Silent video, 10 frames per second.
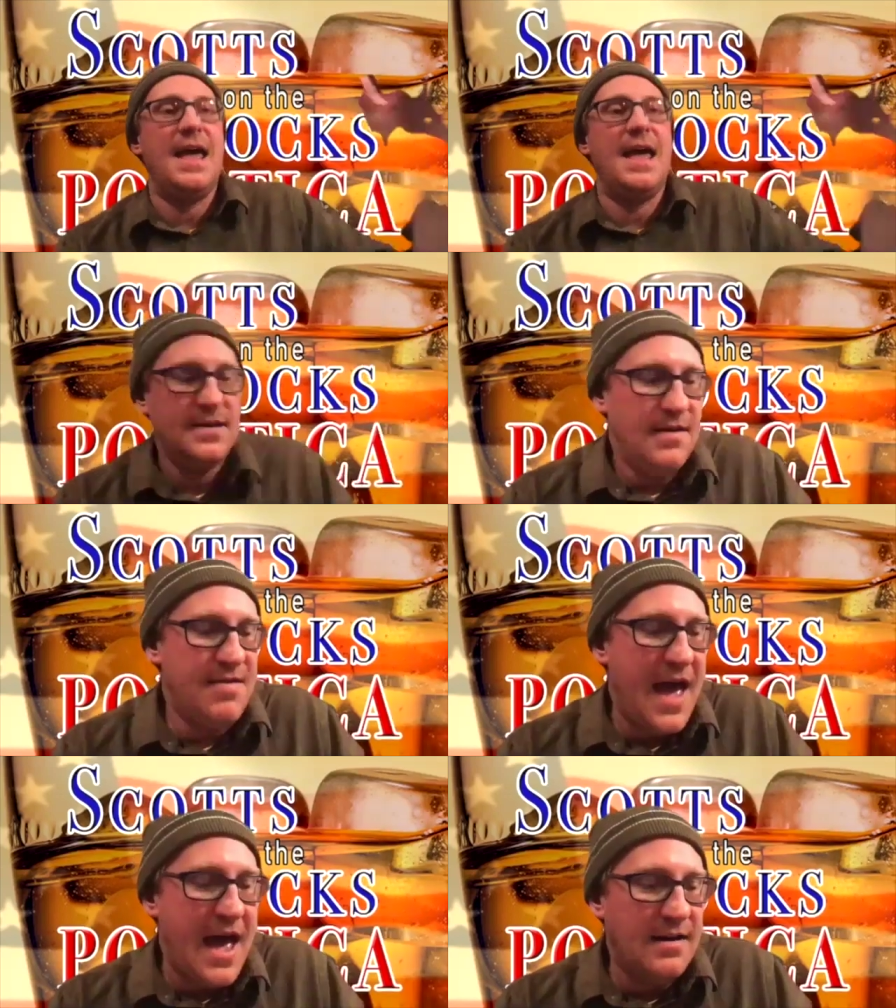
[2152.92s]

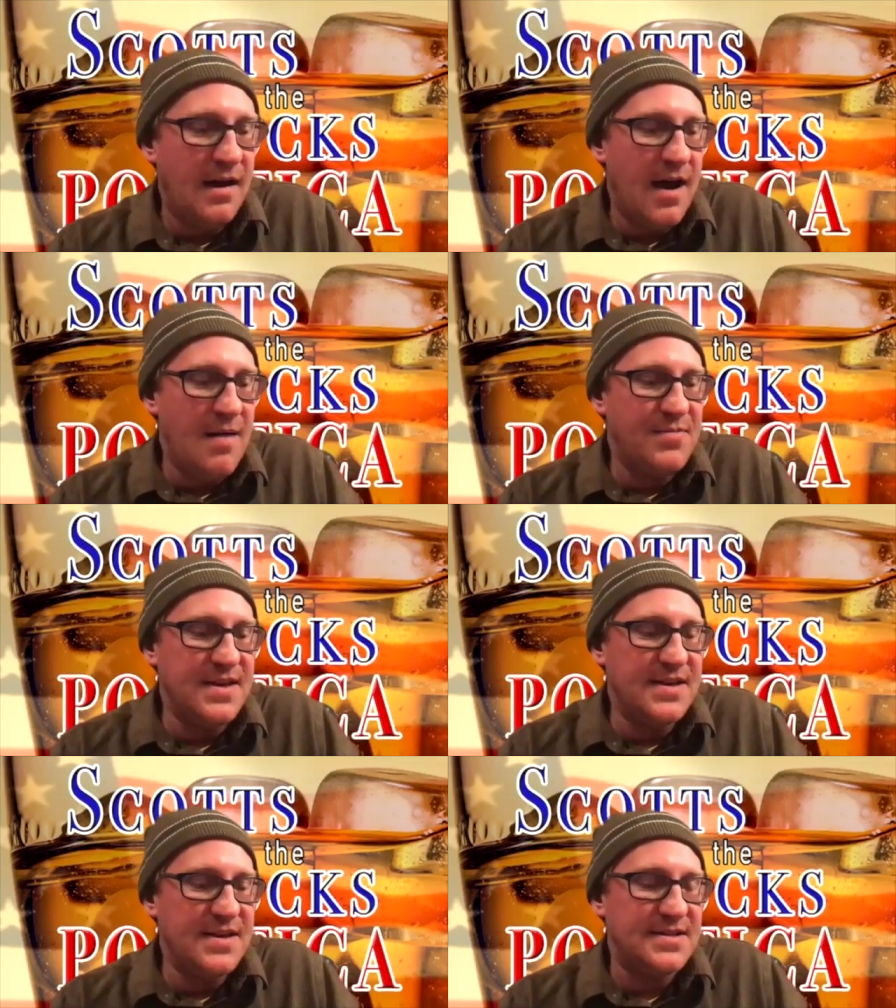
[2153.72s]
that
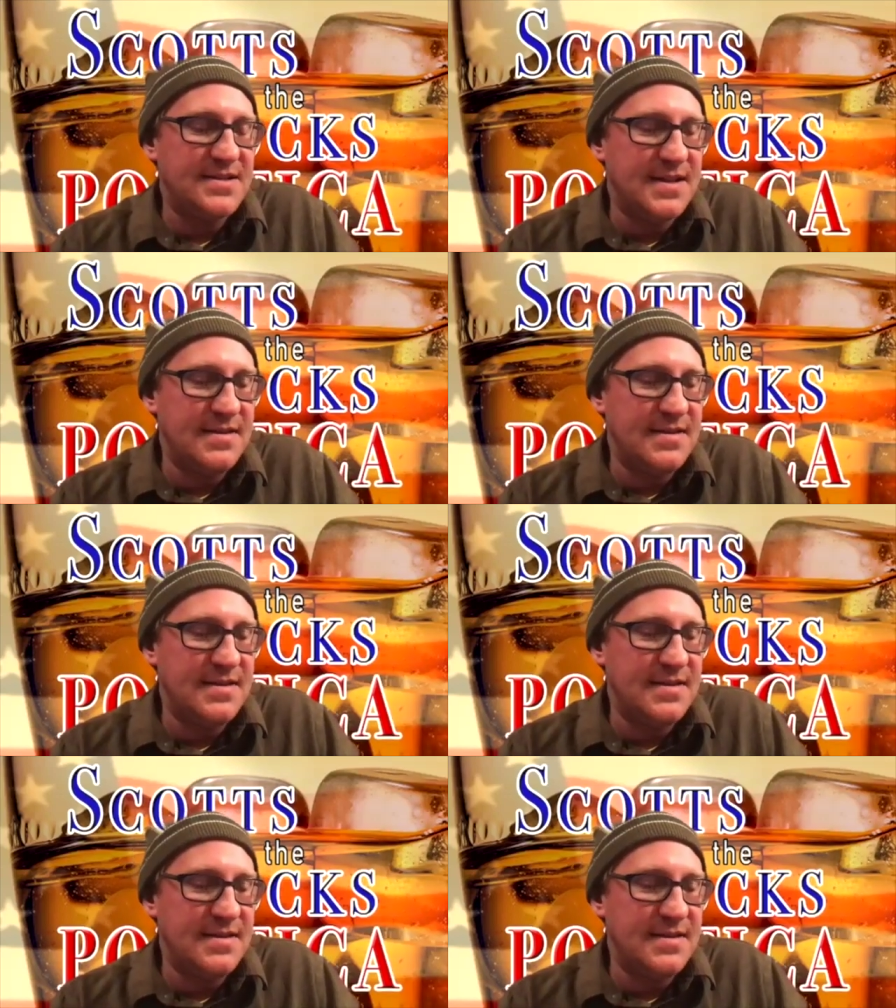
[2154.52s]
this